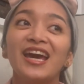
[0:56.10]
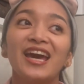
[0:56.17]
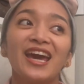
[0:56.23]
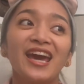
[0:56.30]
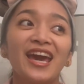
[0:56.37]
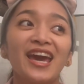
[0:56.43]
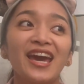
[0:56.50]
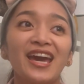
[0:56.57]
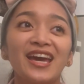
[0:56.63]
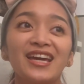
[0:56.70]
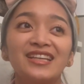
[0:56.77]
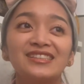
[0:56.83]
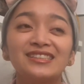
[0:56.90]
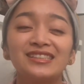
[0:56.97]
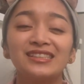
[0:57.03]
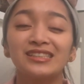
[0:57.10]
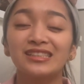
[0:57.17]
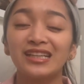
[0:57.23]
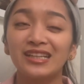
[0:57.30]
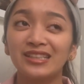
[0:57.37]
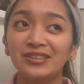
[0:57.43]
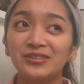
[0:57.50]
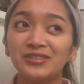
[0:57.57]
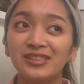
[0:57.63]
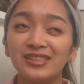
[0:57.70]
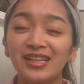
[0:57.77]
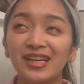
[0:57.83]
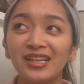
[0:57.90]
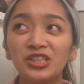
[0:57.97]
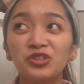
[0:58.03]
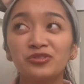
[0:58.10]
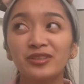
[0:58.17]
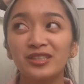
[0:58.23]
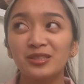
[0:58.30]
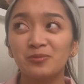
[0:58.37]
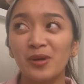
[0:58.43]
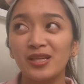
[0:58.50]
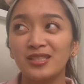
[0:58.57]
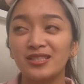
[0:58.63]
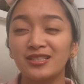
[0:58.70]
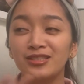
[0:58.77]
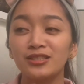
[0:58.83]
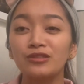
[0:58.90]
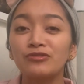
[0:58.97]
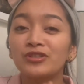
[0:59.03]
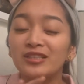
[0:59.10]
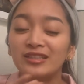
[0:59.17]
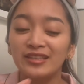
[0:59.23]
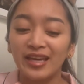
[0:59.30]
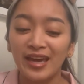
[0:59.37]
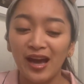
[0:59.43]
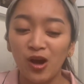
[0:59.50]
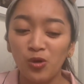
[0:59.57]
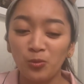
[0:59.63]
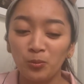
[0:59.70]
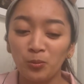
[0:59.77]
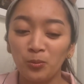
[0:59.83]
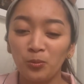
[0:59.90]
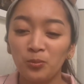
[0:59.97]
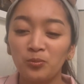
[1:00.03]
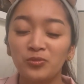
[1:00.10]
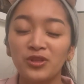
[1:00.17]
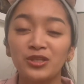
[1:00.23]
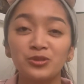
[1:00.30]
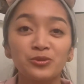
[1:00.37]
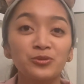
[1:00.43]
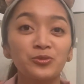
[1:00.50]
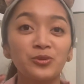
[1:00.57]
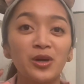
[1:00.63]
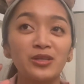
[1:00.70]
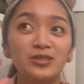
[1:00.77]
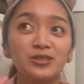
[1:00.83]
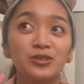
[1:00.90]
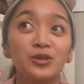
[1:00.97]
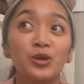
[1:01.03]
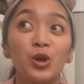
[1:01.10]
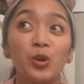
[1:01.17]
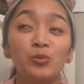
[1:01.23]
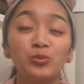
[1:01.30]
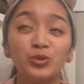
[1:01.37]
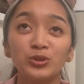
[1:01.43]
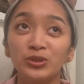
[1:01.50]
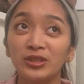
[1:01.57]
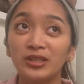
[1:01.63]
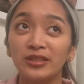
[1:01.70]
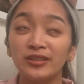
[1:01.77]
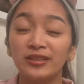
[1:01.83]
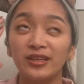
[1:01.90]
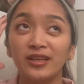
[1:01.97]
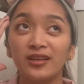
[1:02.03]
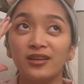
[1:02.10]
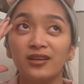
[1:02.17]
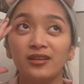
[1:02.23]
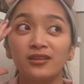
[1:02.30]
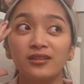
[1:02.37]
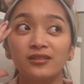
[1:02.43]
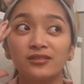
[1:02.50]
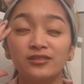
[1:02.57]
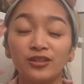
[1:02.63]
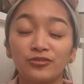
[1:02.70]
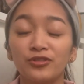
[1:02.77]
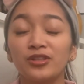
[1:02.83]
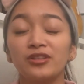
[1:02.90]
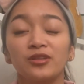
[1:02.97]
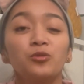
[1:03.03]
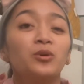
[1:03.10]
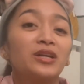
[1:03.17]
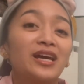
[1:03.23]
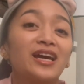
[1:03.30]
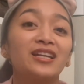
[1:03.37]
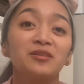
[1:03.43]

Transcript: and I was kind of expecting a different layout. This one was completely different than what I had